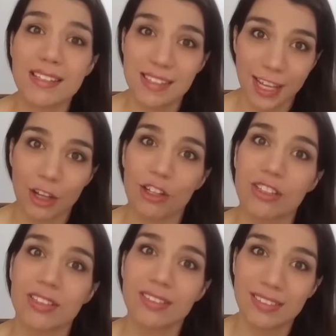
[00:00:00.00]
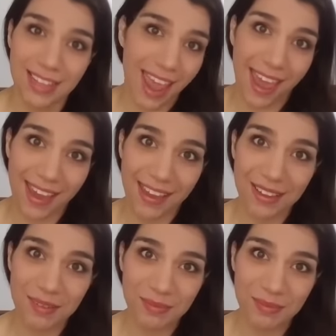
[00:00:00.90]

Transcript: single day.